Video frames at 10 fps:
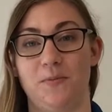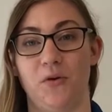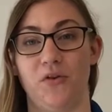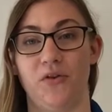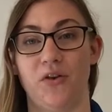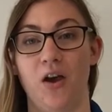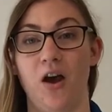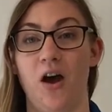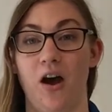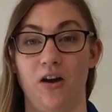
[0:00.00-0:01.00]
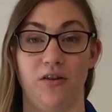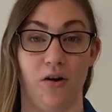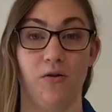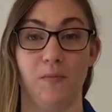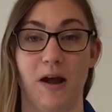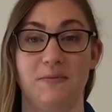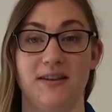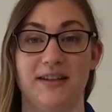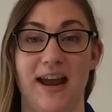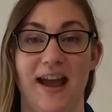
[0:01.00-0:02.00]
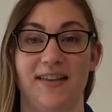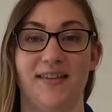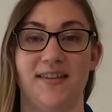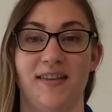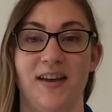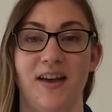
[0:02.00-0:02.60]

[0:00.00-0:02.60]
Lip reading: animals are their own moms and dads.